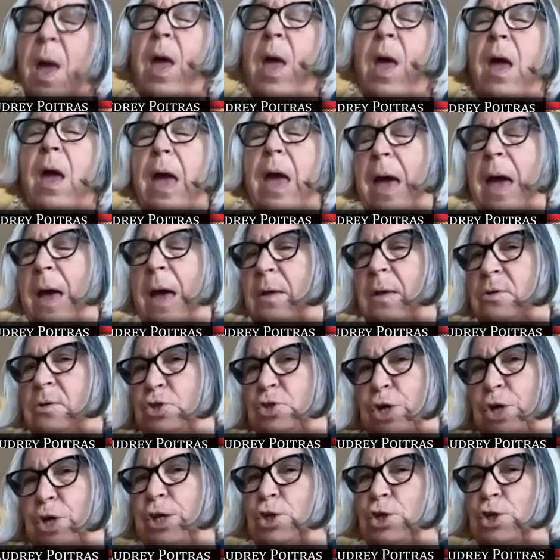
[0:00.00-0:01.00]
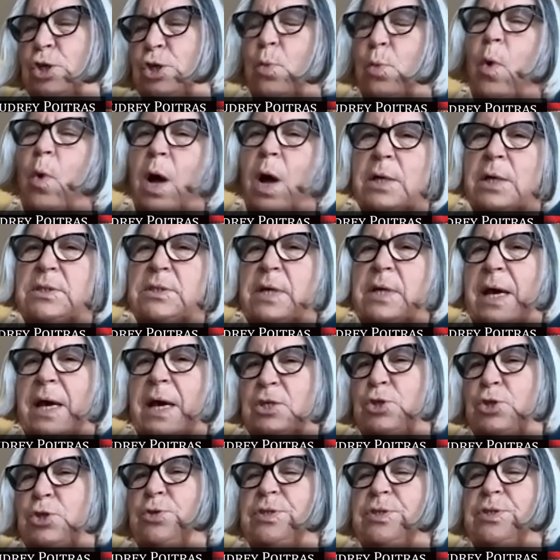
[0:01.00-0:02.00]
And change it was, as you
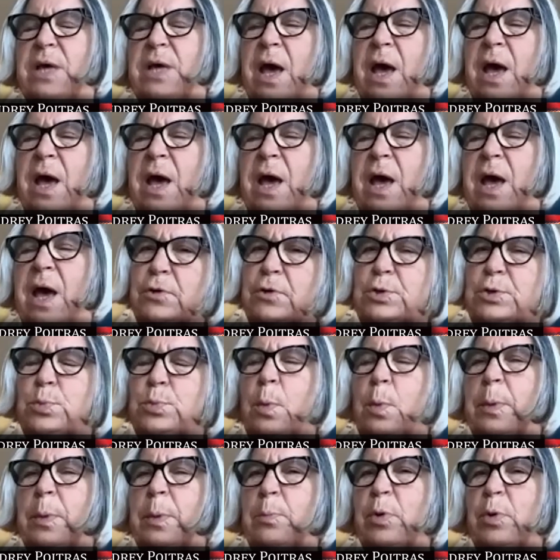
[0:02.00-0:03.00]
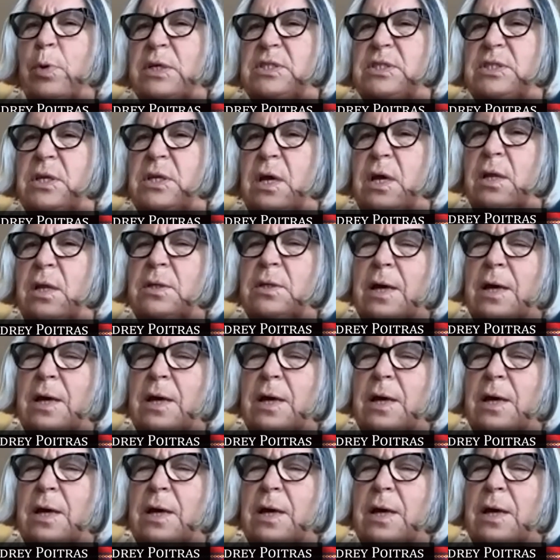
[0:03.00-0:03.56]
said, first woman president,